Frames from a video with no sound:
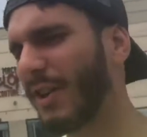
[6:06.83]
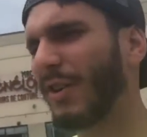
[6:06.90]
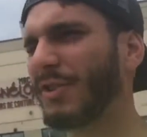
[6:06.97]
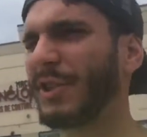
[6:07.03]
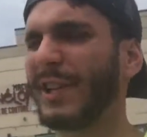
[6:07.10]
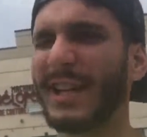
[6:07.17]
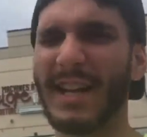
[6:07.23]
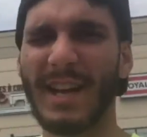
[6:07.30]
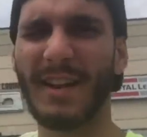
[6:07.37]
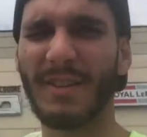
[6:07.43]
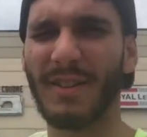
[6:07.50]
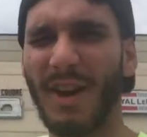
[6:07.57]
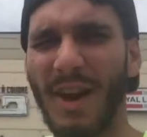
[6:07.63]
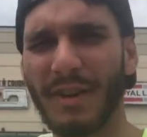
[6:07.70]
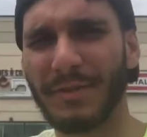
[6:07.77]
go check it
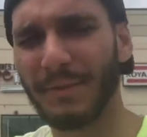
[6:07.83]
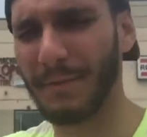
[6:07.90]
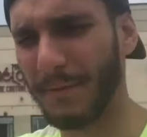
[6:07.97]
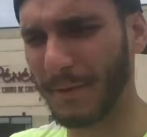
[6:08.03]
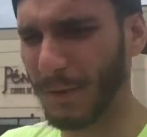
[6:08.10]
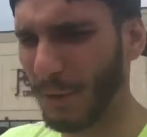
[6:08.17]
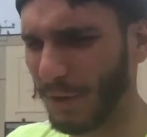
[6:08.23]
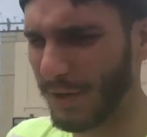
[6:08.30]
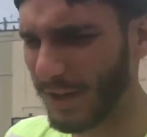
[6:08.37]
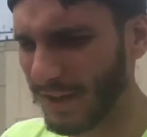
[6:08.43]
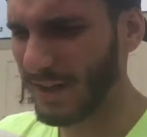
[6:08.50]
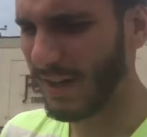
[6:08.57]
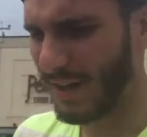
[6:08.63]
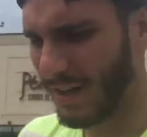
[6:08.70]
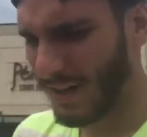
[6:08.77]
out. Awesome food.
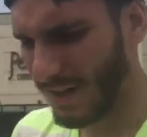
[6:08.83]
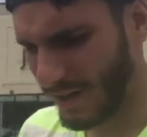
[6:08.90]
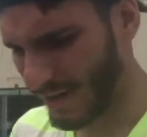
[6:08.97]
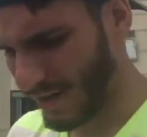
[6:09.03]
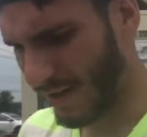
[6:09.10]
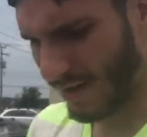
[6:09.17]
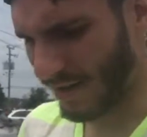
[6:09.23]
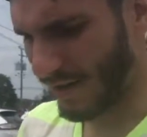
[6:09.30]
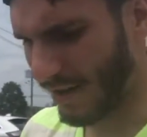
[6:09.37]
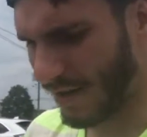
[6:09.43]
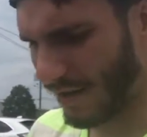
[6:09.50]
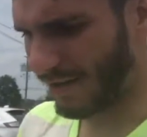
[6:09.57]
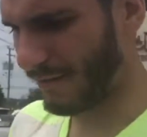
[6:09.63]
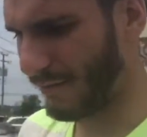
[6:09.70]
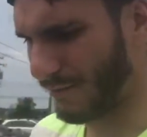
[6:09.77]

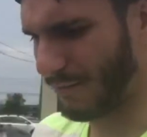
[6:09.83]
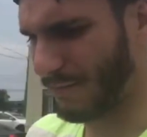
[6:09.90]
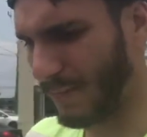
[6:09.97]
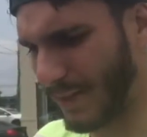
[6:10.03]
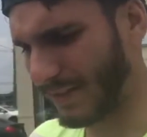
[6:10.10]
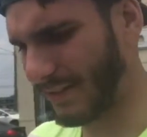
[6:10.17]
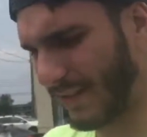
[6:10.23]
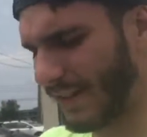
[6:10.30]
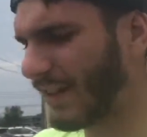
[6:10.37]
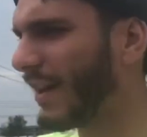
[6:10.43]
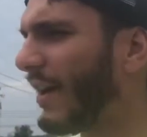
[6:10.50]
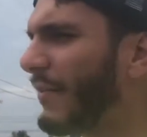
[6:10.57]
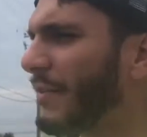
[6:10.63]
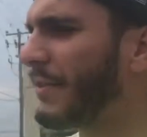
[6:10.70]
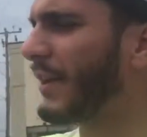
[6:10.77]
Um, but
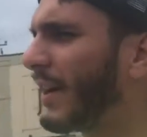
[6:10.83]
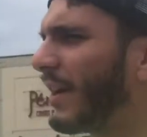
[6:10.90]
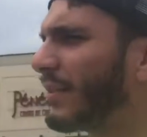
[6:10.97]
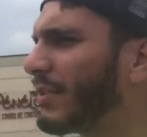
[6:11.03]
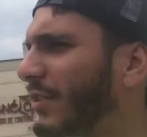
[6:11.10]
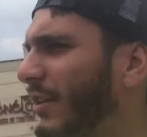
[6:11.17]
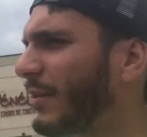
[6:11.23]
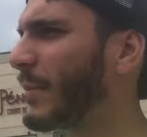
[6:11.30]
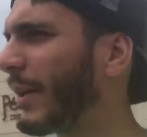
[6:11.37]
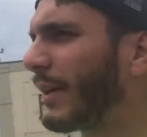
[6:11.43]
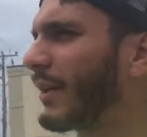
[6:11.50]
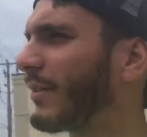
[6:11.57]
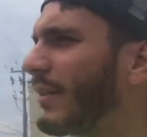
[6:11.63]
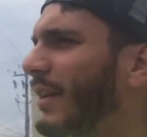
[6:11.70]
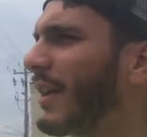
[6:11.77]
uh, everything else is gonna be
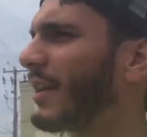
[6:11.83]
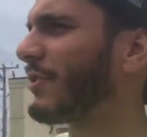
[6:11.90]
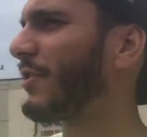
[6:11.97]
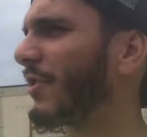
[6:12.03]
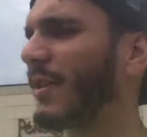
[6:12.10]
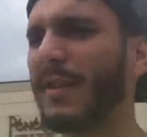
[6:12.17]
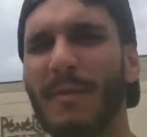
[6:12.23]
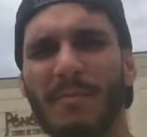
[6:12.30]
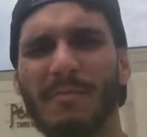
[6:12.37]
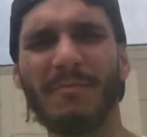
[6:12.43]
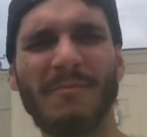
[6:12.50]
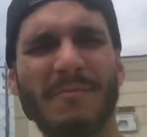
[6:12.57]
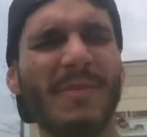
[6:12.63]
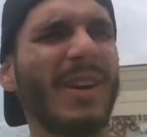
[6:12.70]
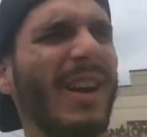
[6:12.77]
good today. Just
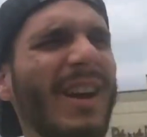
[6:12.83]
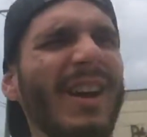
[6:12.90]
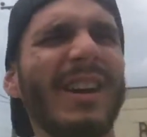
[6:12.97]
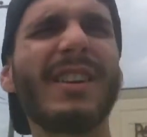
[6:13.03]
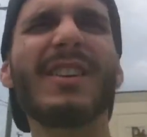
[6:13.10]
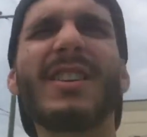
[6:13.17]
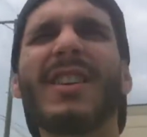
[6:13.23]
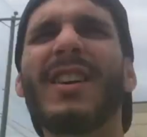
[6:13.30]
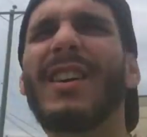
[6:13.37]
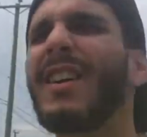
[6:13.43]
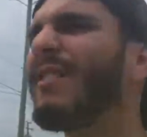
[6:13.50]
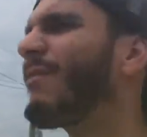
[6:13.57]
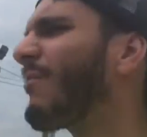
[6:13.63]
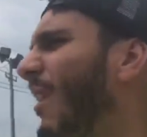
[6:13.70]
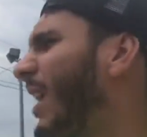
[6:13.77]
um,
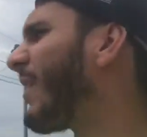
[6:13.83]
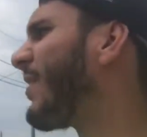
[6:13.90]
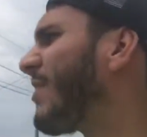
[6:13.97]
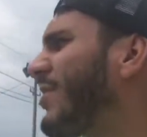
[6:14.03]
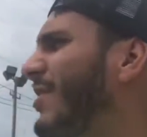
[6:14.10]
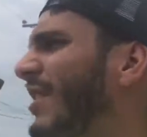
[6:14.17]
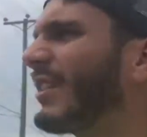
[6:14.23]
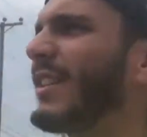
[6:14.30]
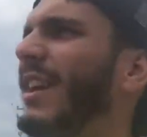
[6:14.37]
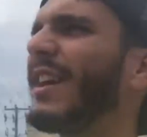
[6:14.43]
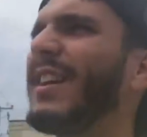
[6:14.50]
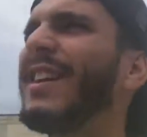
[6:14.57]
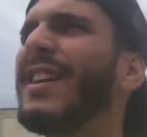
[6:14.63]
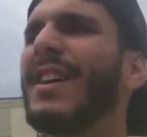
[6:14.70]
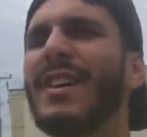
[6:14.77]
kind of a shitty
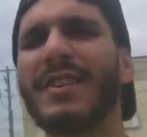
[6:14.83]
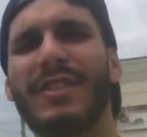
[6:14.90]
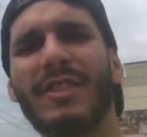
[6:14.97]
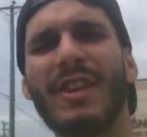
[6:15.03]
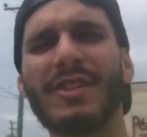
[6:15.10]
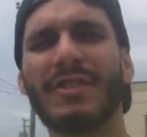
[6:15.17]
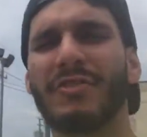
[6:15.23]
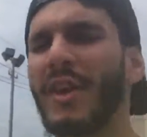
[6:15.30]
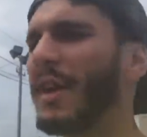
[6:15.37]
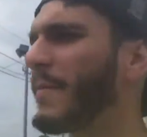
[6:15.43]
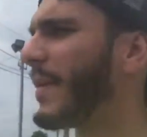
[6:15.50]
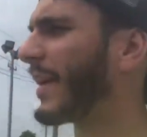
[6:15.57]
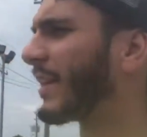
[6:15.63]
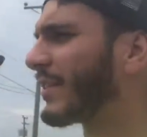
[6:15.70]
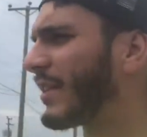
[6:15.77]
day. The sun's trying to
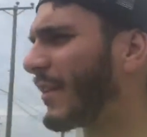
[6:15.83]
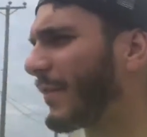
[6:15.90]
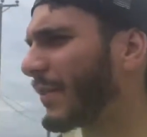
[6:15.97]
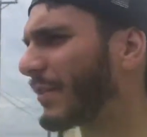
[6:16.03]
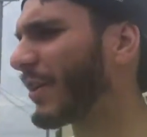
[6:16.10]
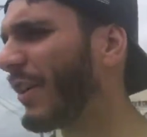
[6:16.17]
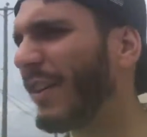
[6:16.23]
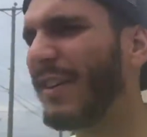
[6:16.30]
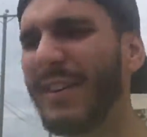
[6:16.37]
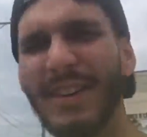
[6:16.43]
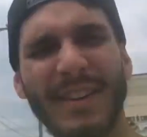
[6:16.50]
make its effort though.